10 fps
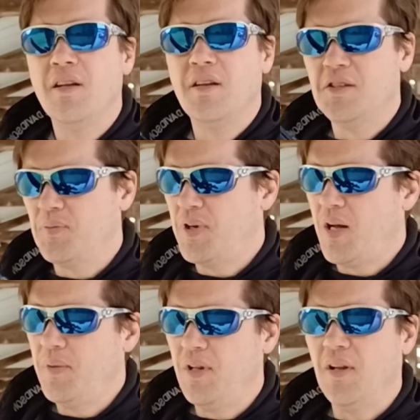is
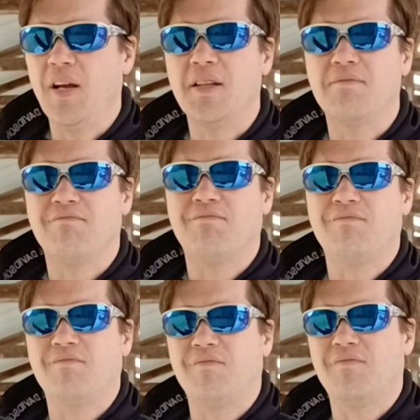probably like
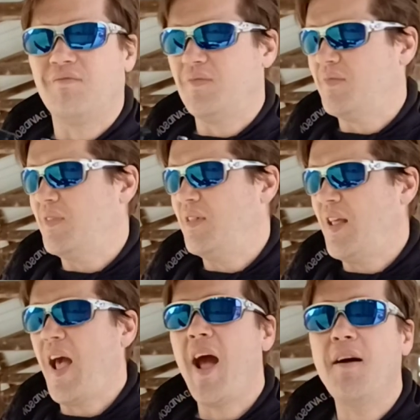
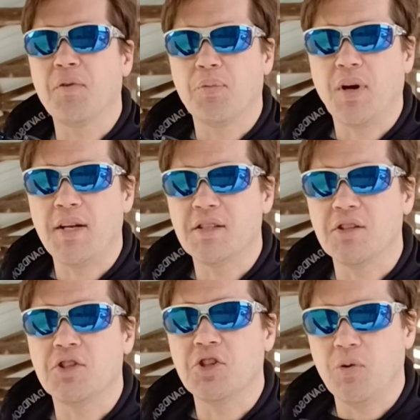half the price
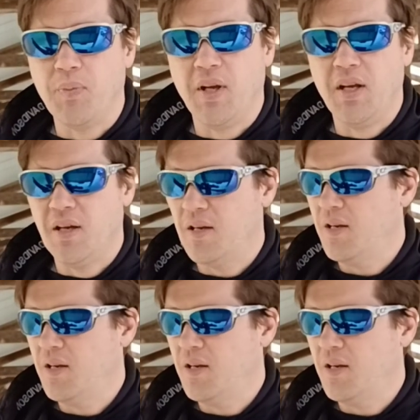it should be.